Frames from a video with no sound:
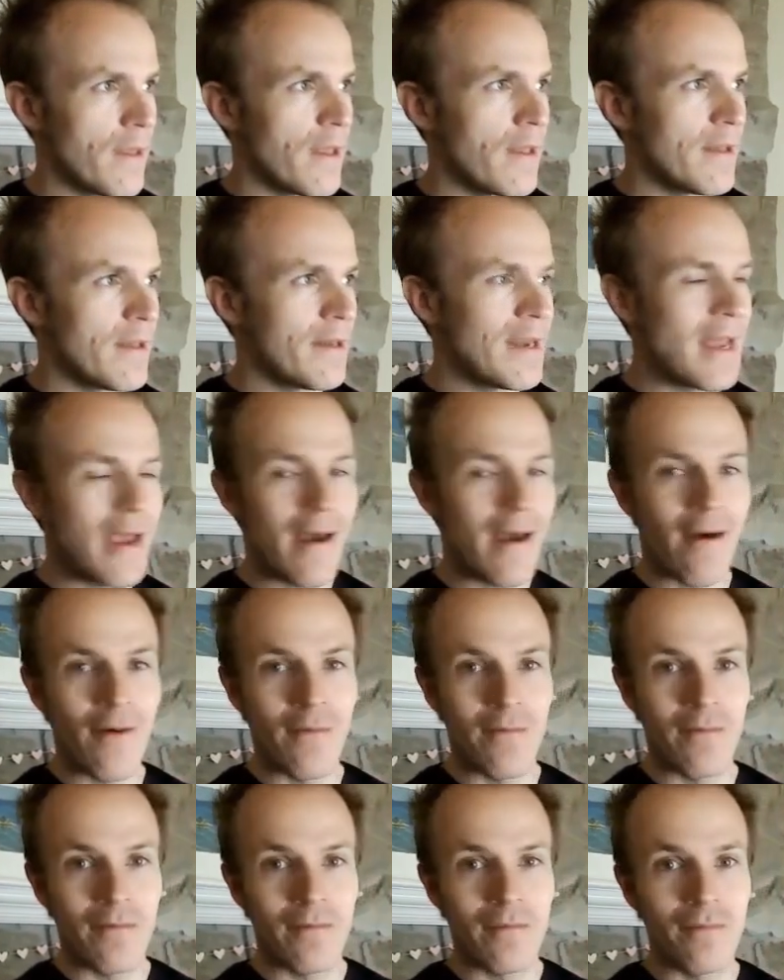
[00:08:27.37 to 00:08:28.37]

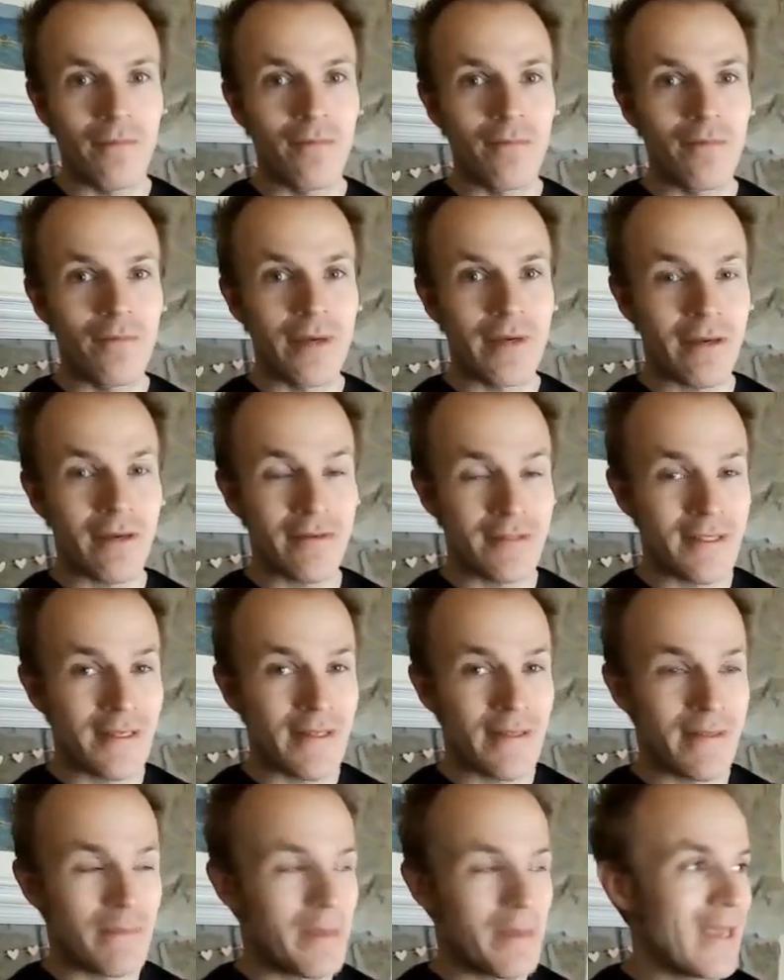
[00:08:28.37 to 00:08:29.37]
Now we don't see
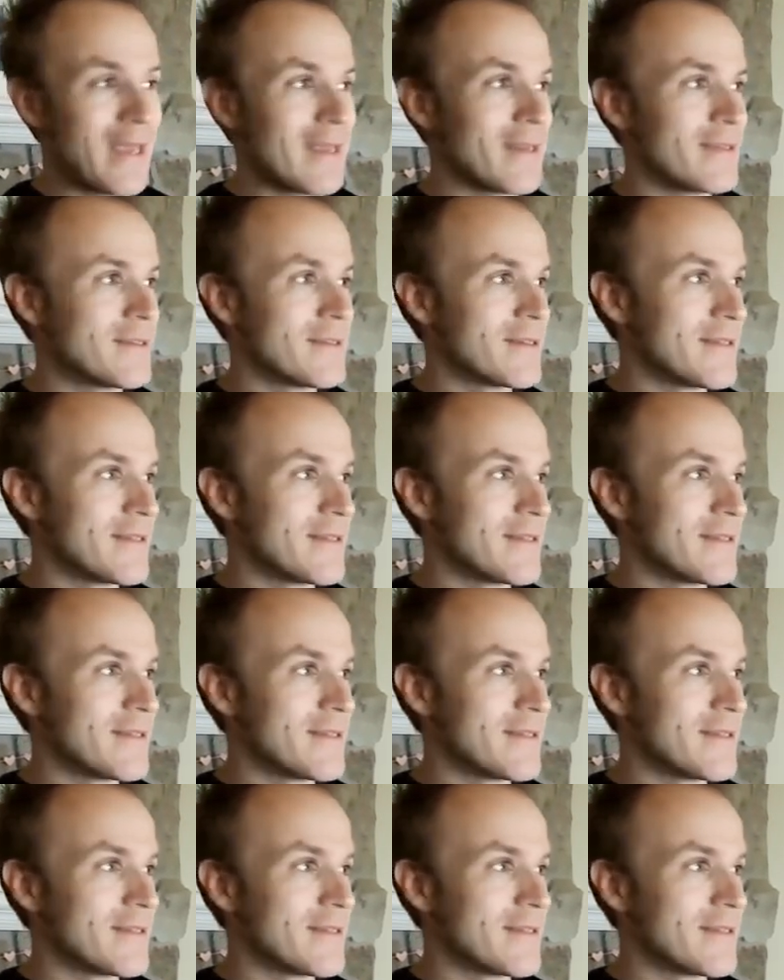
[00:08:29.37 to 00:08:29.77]
the page.